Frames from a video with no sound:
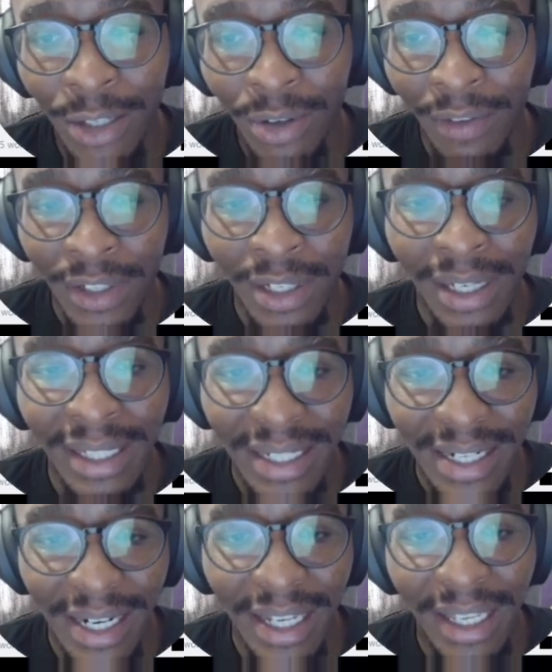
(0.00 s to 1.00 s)
into a visually
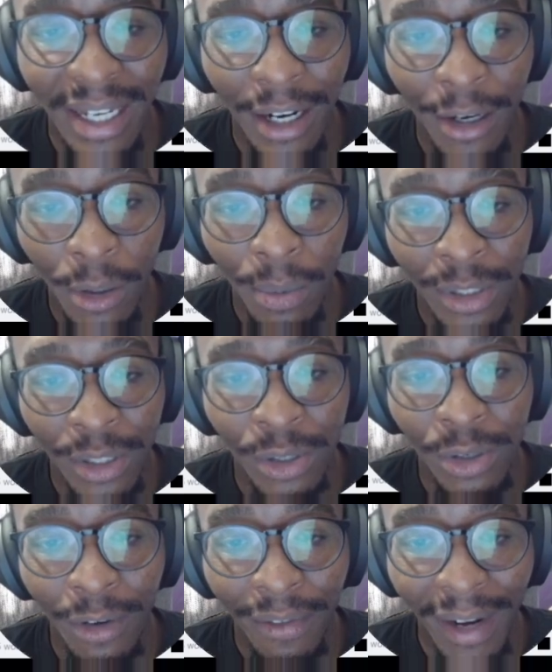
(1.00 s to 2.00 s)
striking and
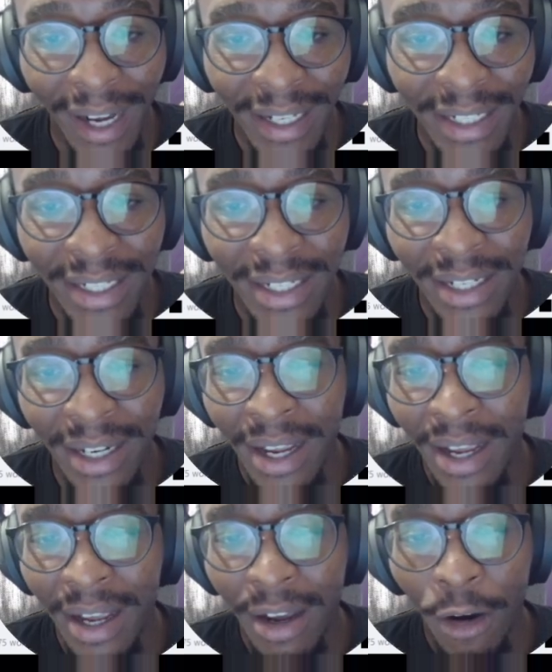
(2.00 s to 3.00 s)
composition of light,
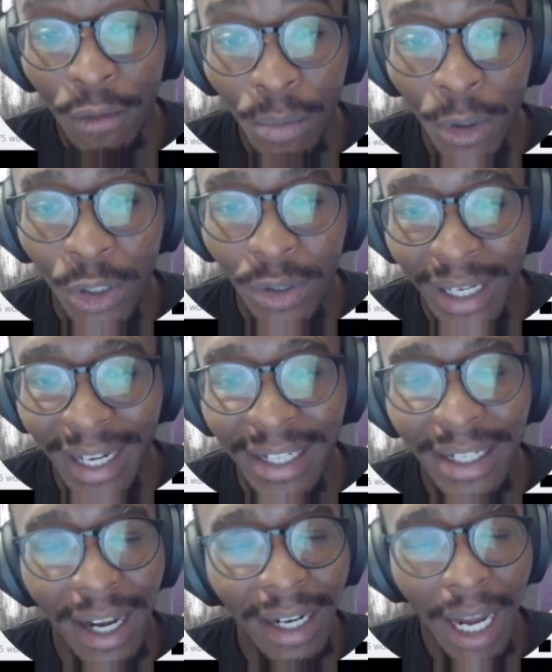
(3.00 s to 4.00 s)
of motion,
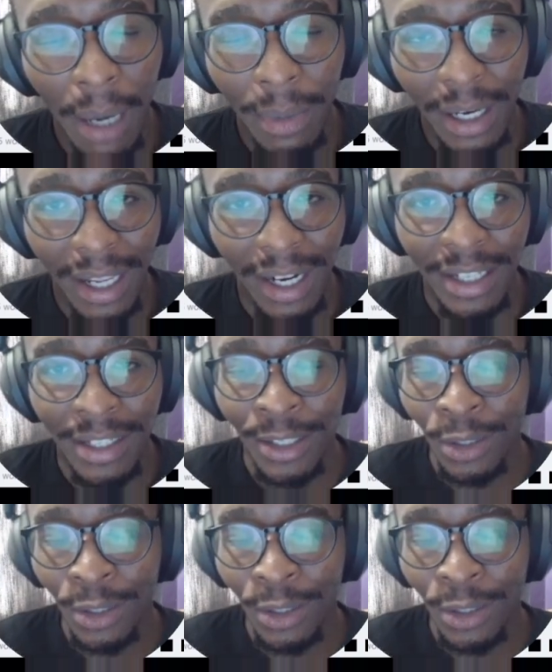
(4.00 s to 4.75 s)
light, and urban energy.